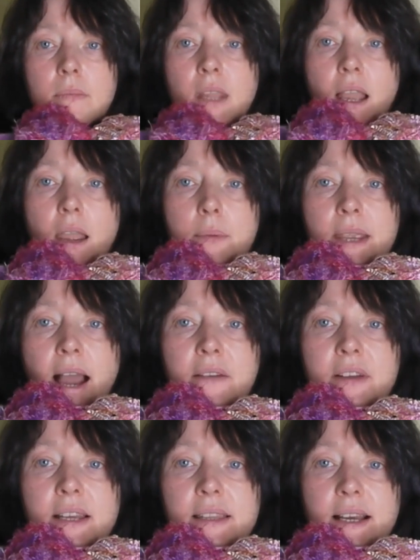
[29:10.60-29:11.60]
there we
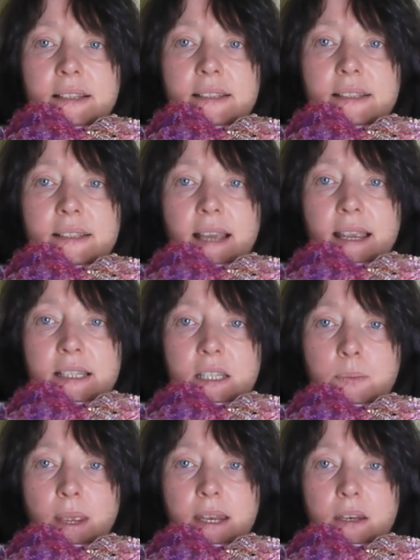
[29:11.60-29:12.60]
have it, that's today's
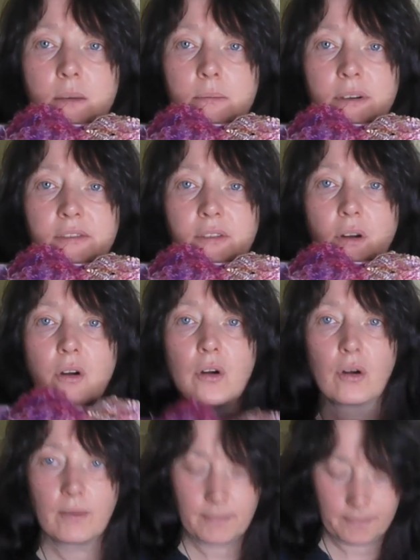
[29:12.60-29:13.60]
spin number 4.